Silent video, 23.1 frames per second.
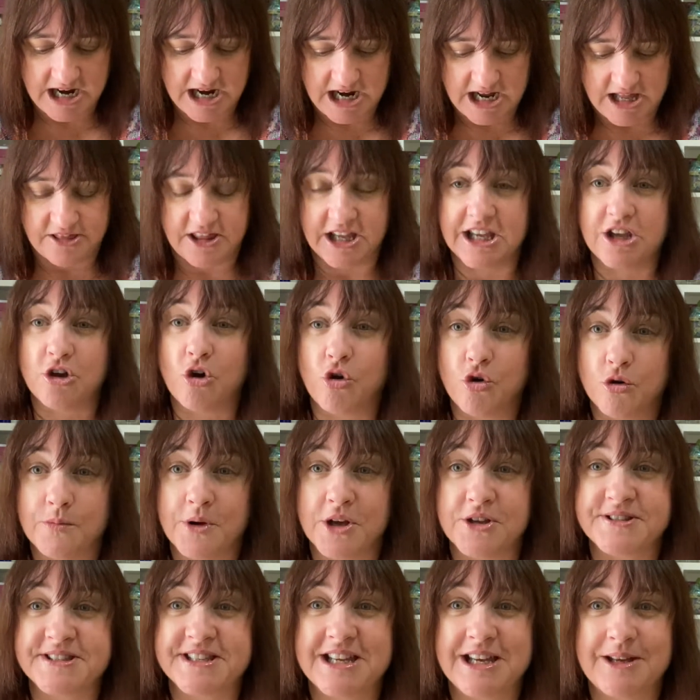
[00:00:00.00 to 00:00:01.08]
the
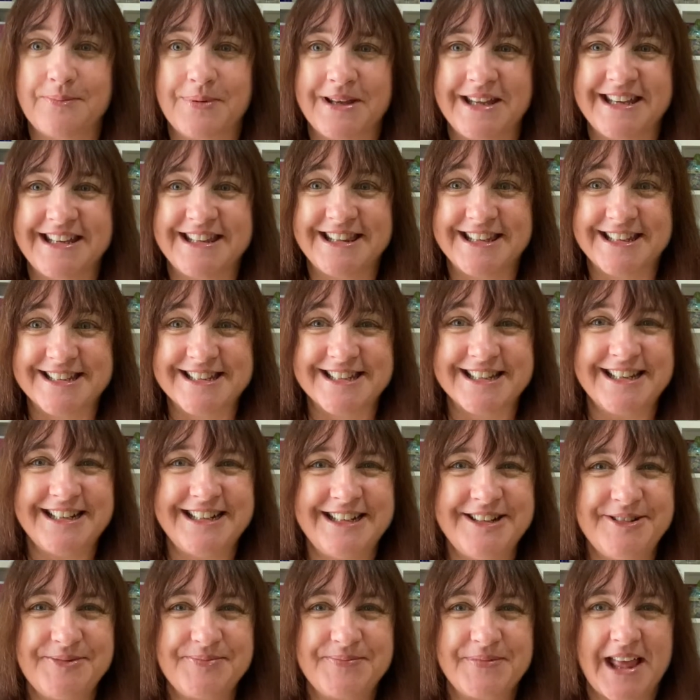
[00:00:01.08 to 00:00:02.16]
Almost Hippie Knitter,
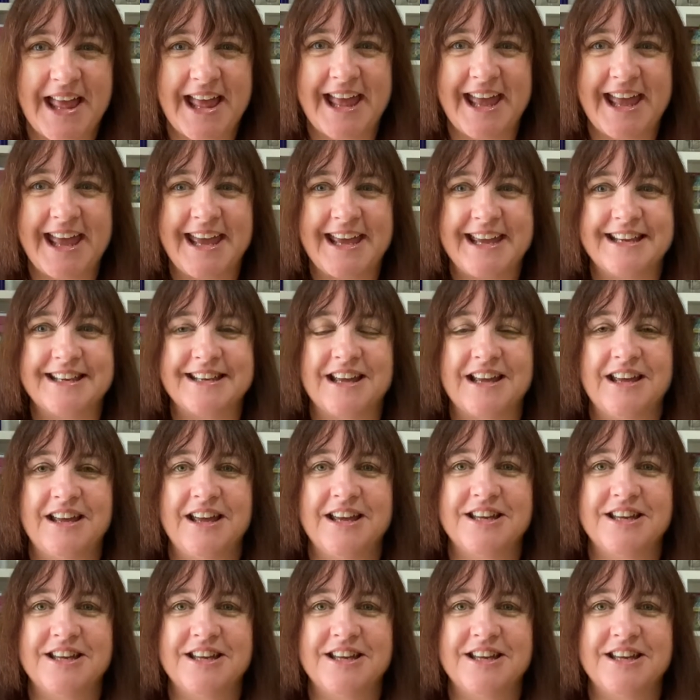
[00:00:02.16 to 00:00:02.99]
and